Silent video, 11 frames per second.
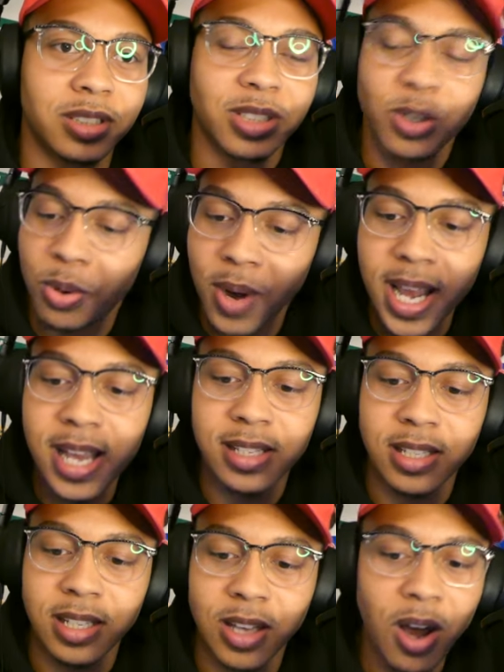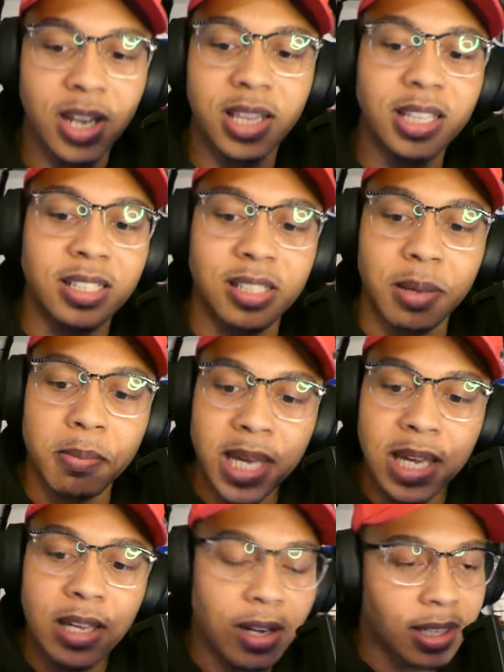Crazy. Y'all didn't listen to me.
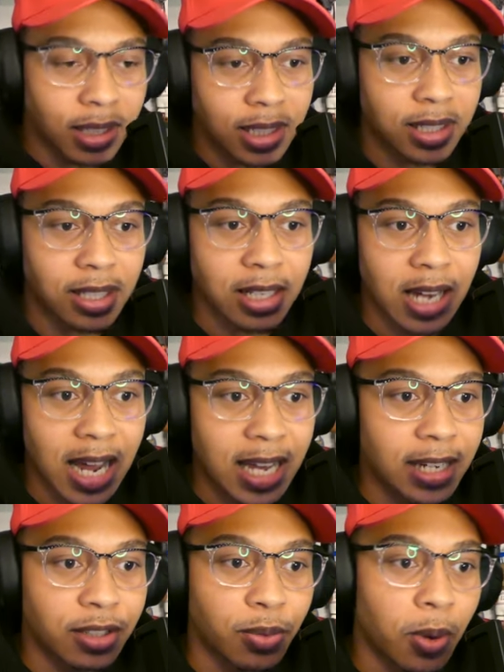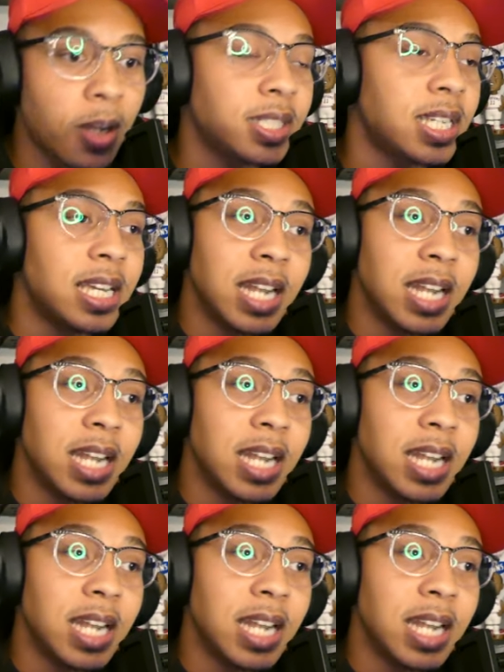Y'all didn't listen to Diana Taurasi.